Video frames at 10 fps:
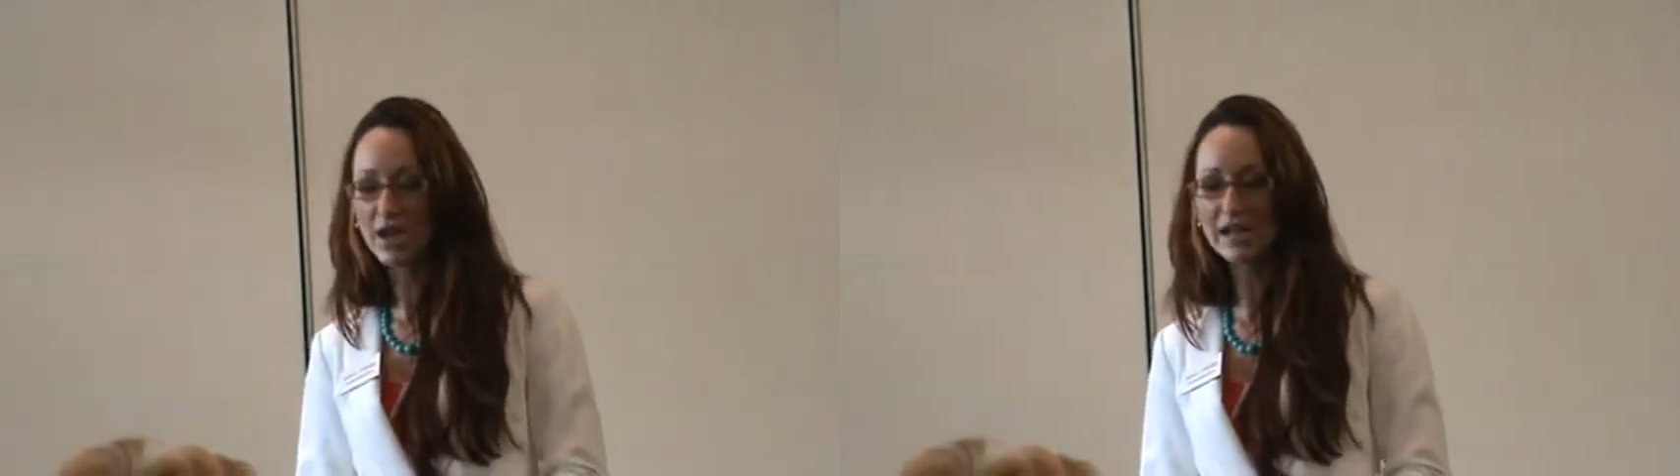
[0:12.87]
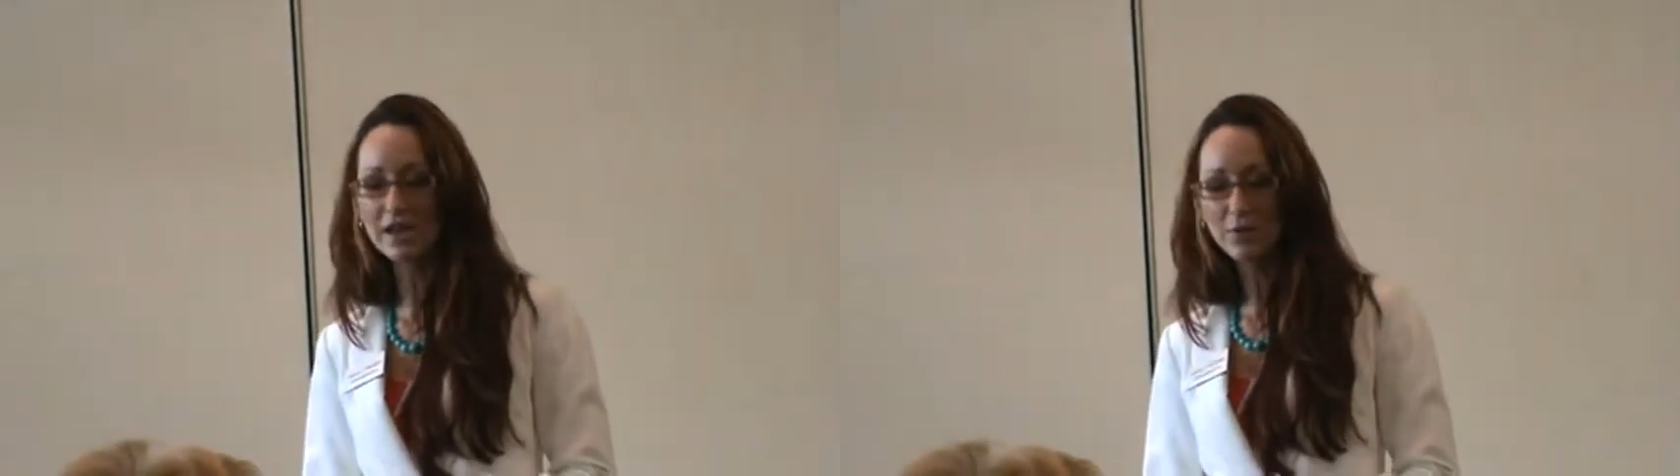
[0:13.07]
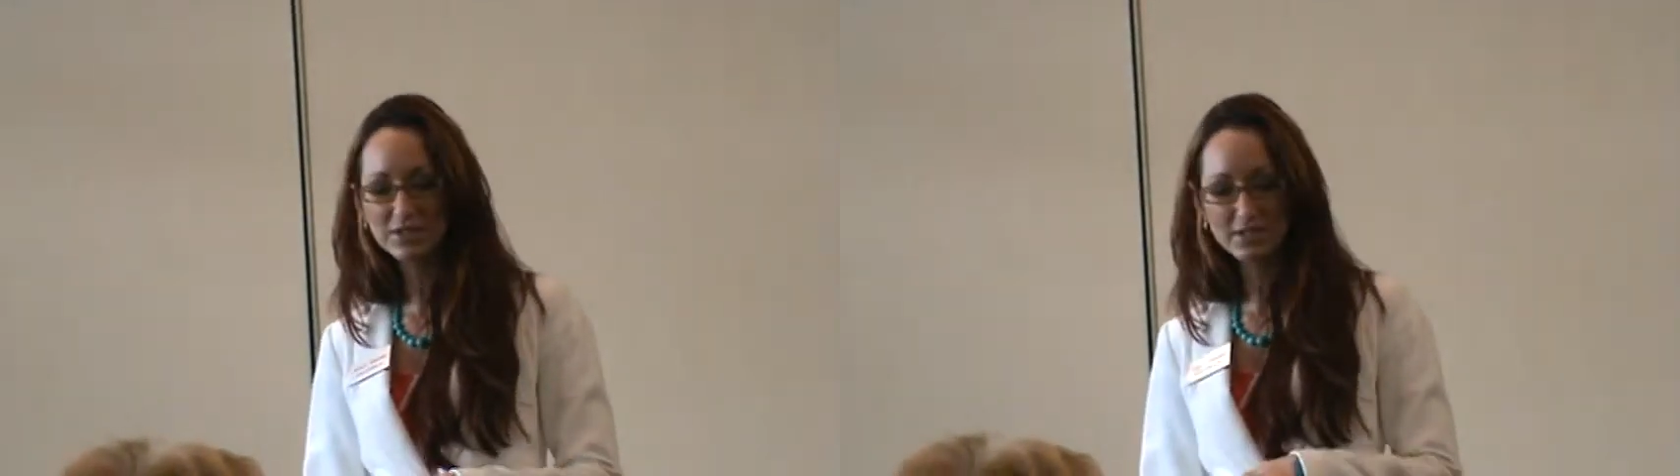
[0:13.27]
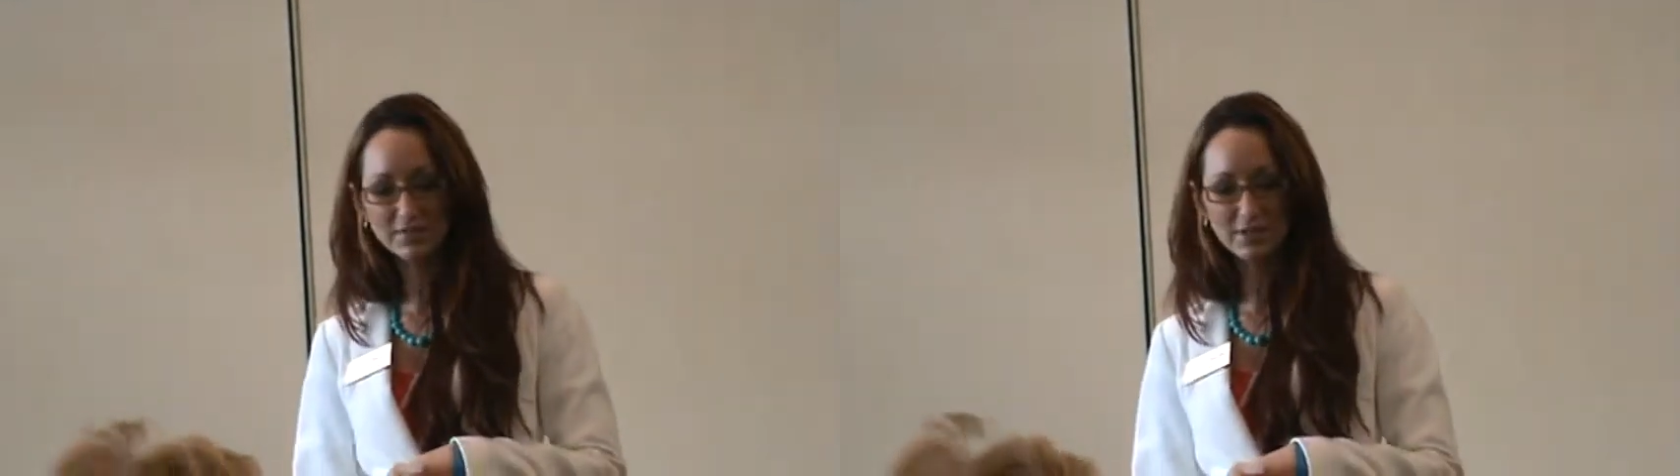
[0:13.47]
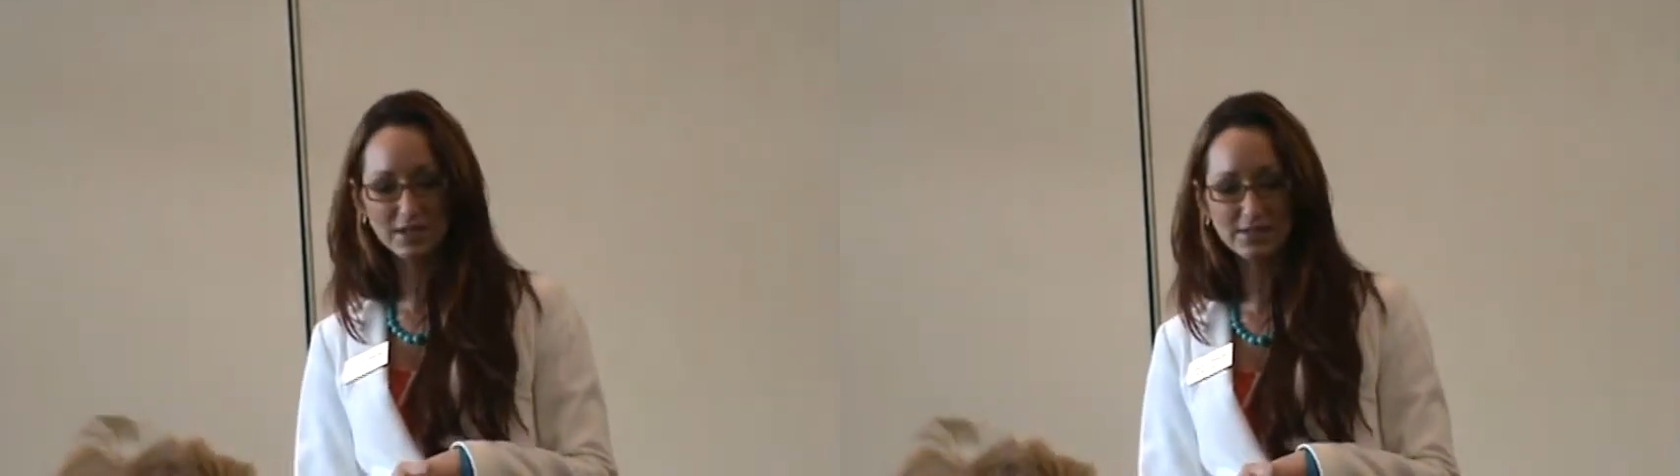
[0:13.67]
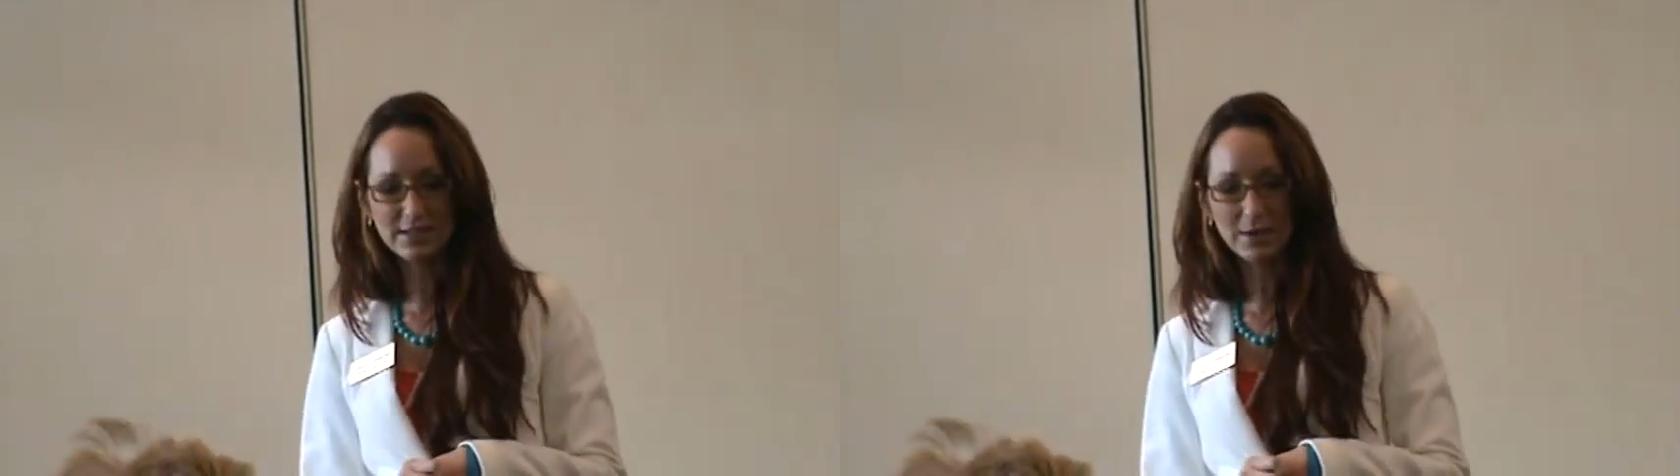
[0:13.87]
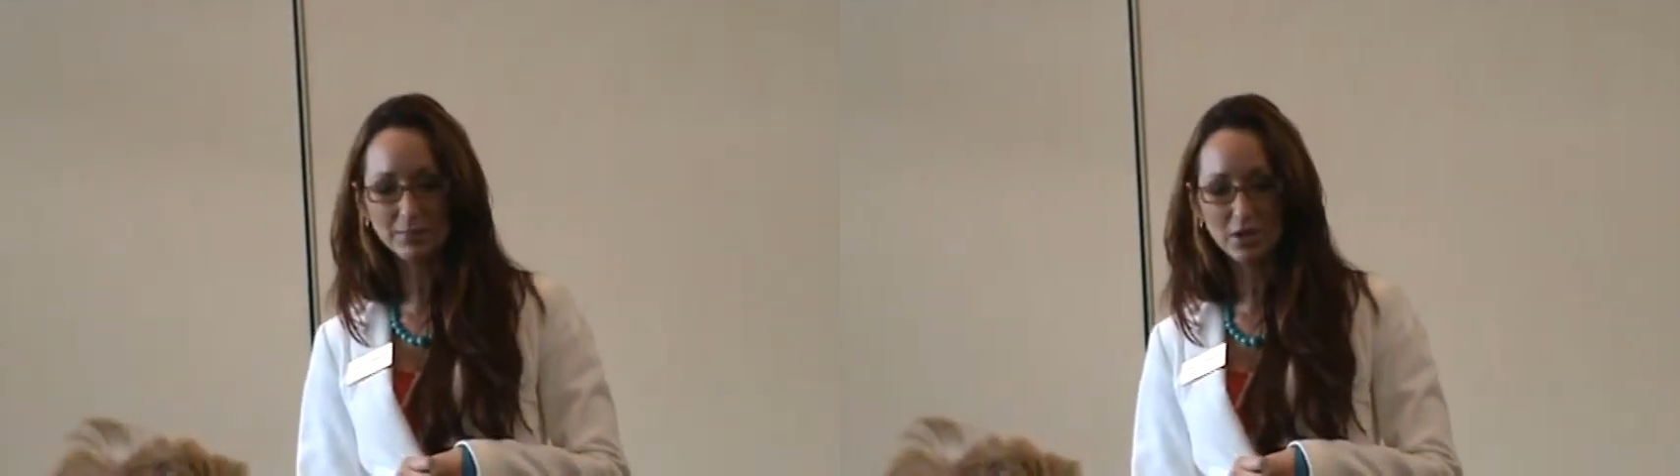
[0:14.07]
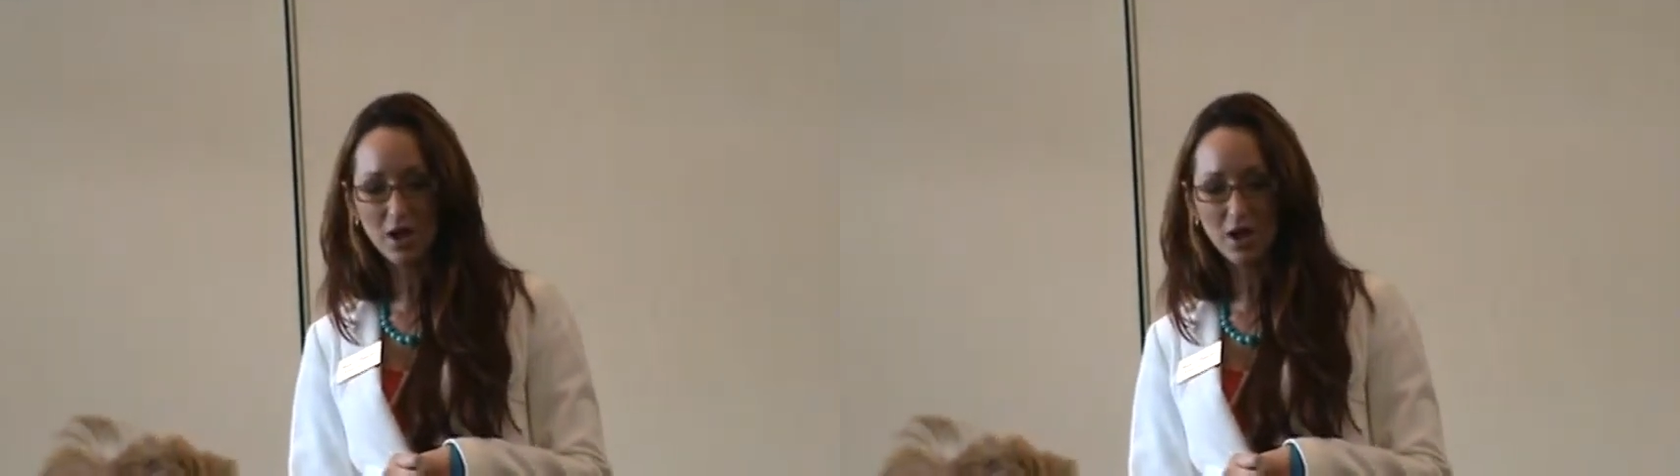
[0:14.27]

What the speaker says: I always give the example